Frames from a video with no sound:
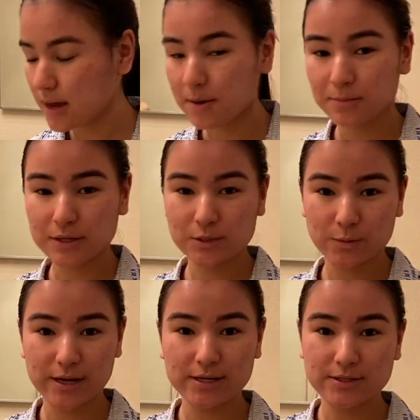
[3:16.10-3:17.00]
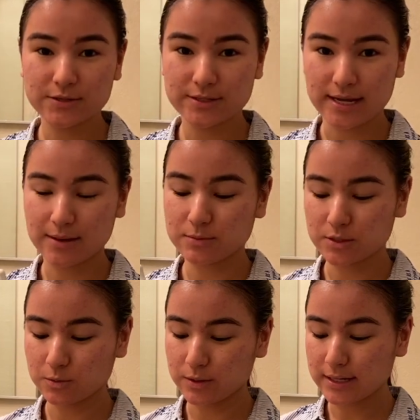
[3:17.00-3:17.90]
By the way, 2 times a
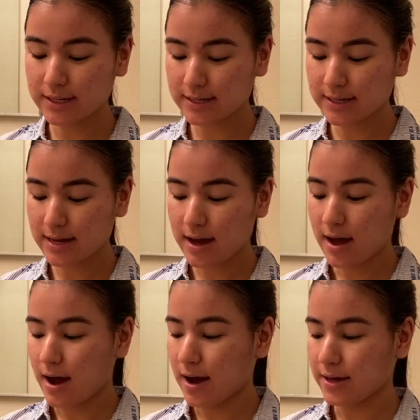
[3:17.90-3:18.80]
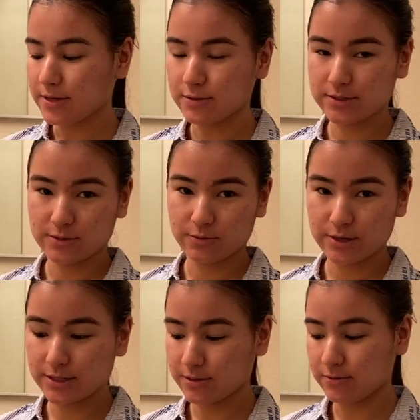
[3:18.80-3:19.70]
week, I use the
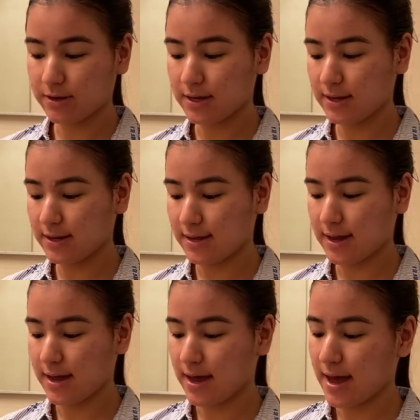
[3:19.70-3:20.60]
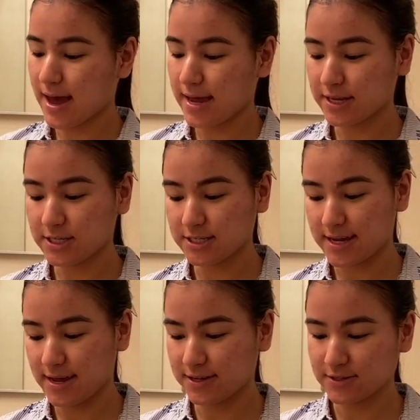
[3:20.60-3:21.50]
ordinary
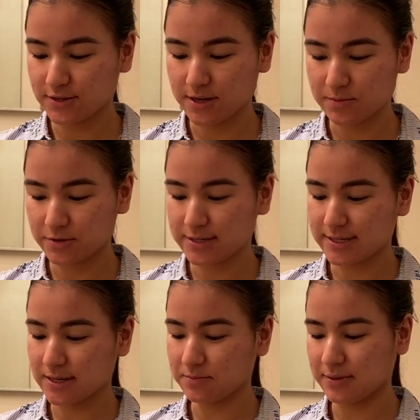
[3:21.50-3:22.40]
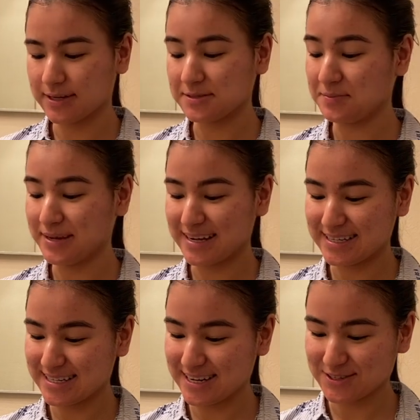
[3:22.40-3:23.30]
HA 30% plus
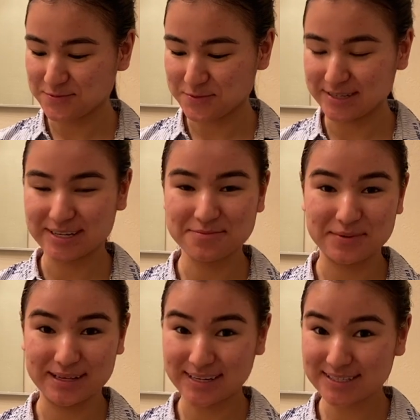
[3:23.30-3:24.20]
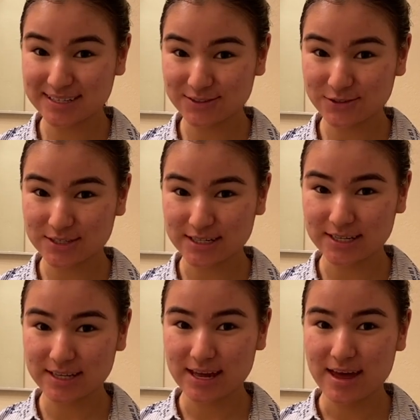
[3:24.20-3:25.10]
BHA 2% peeling
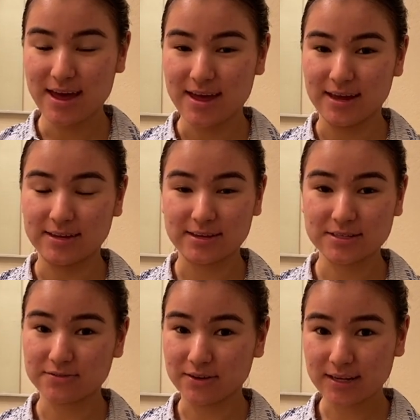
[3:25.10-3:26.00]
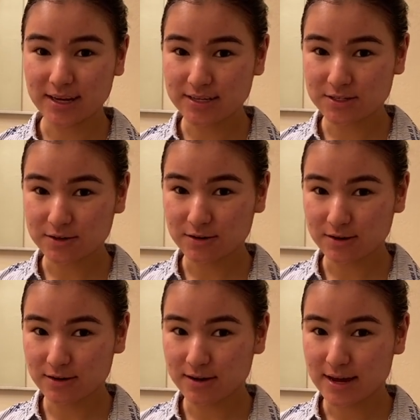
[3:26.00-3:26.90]
solution. It exfoliates
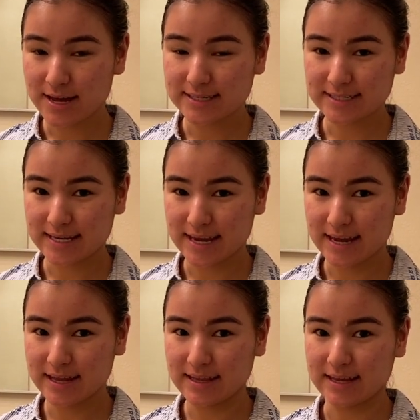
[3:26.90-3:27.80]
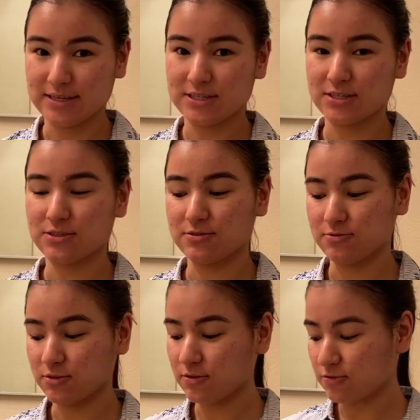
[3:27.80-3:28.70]
your skin and just
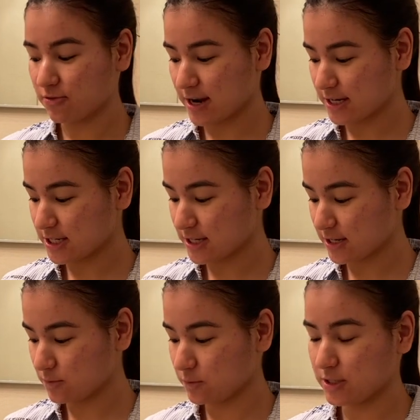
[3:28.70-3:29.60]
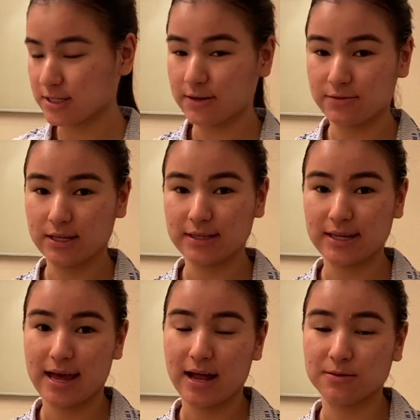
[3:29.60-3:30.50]
refresh it, which definitely
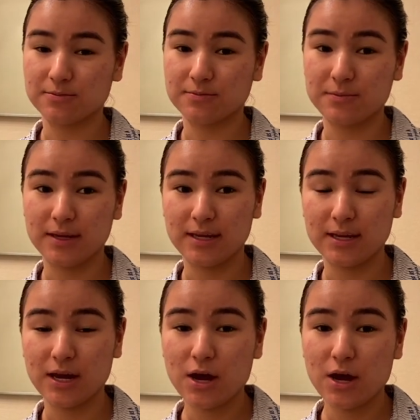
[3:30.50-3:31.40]
helped me